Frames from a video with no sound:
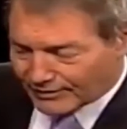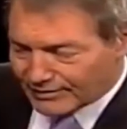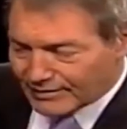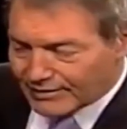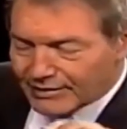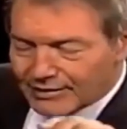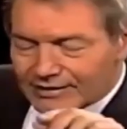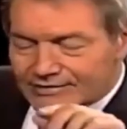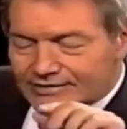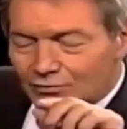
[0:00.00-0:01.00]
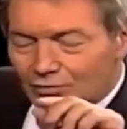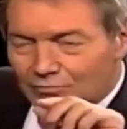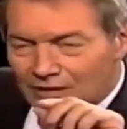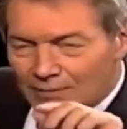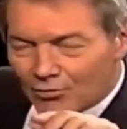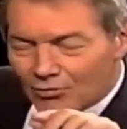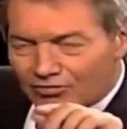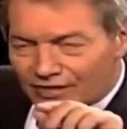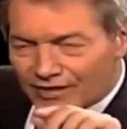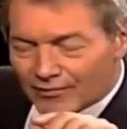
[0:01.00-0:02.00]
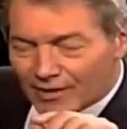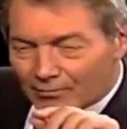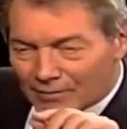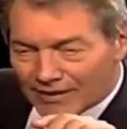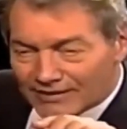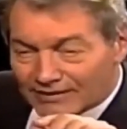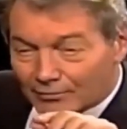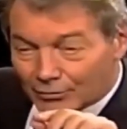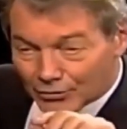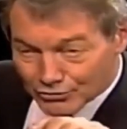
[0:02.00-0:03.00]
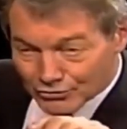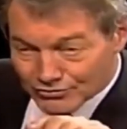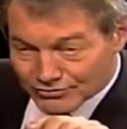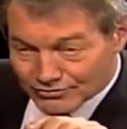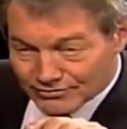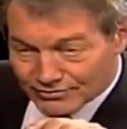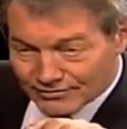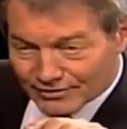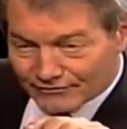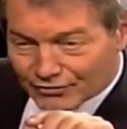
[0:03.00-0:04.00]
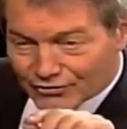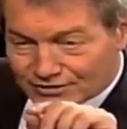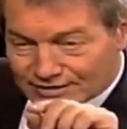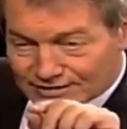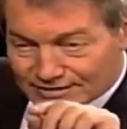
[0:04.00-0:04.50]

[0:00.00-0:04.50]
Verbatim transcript: I was thoroughly loved from the start. she revealed in a meeting with Charlie Rose.